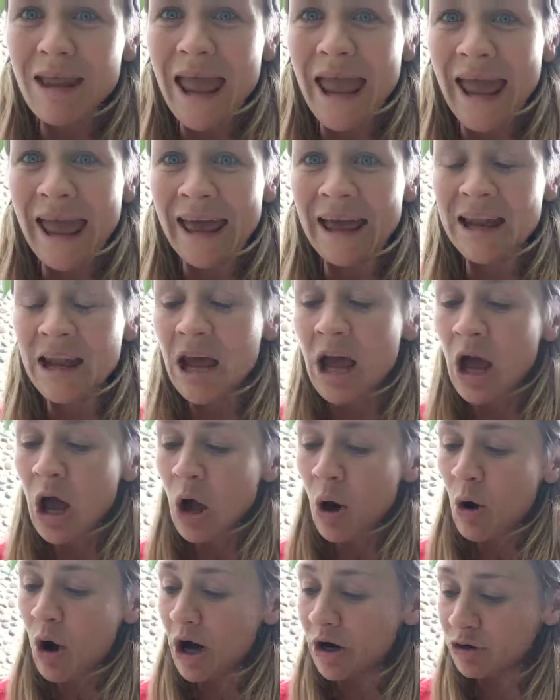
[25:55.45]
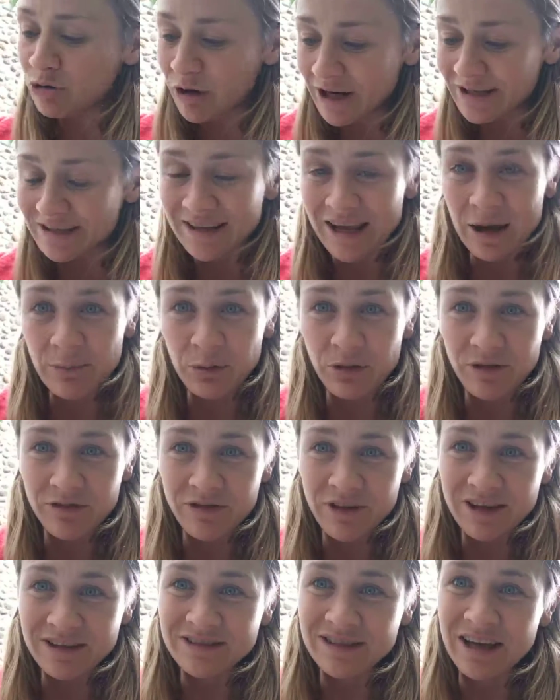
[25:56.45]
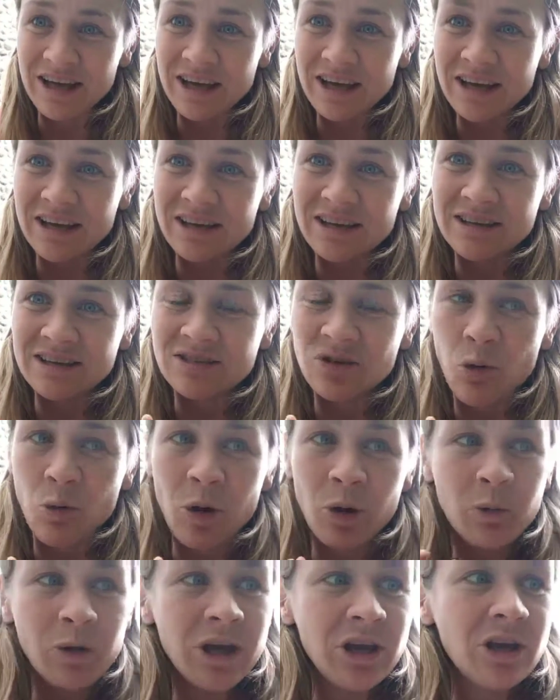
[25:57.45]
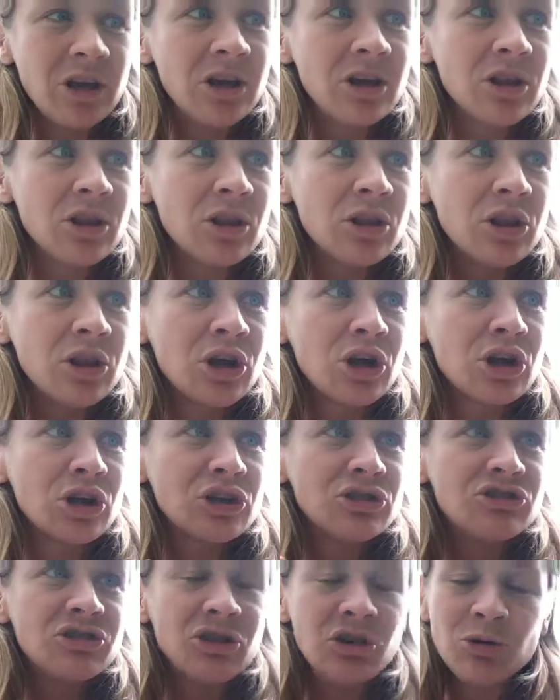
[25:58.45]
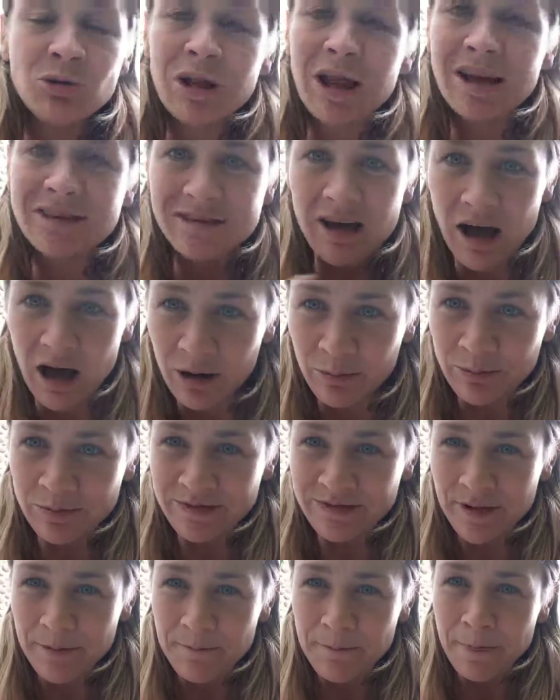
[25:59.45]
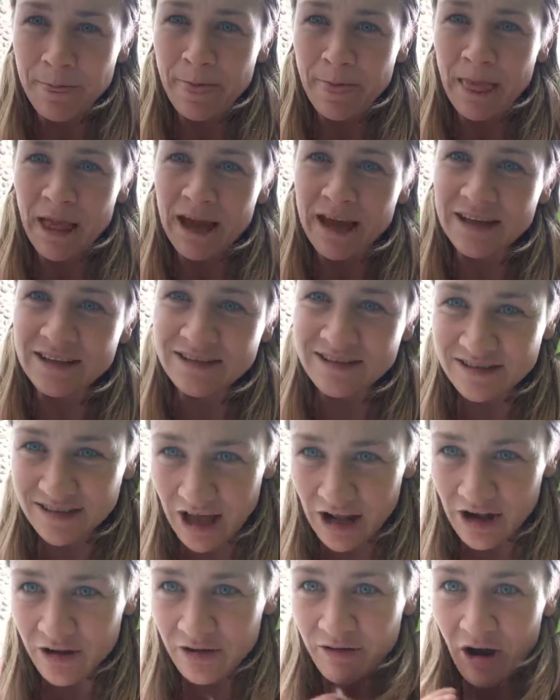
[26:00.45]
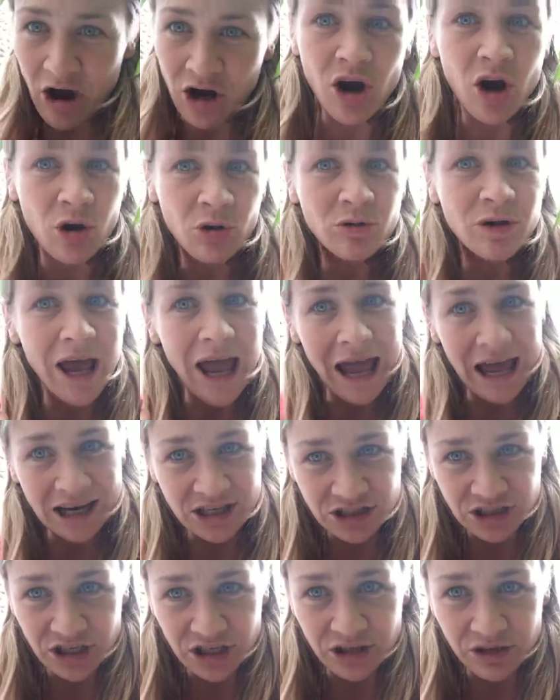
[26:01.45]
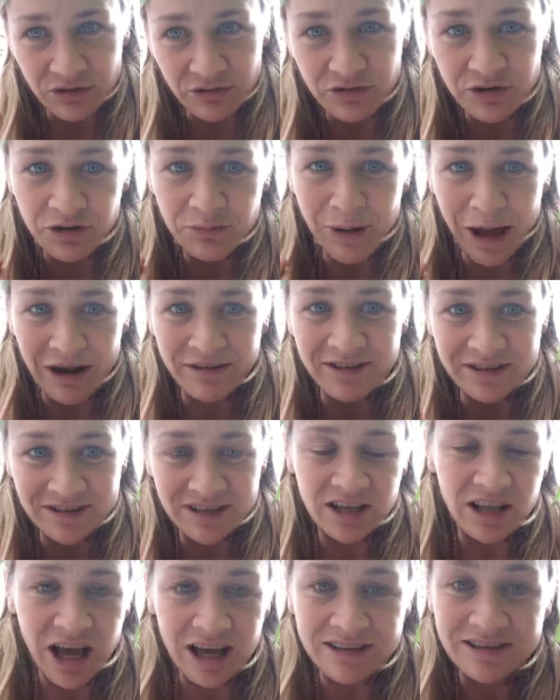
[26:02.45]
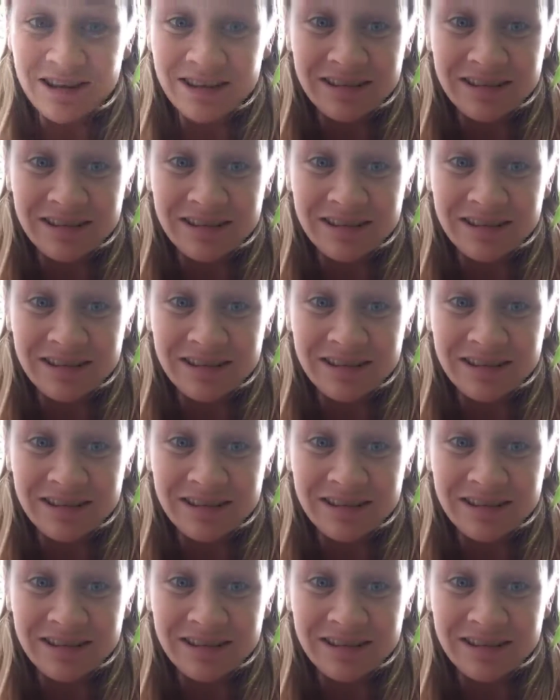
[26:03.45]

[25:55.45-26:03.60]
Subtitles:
And a great example of this is when we learn to utilize hubs instead of our own action for manifesting clients.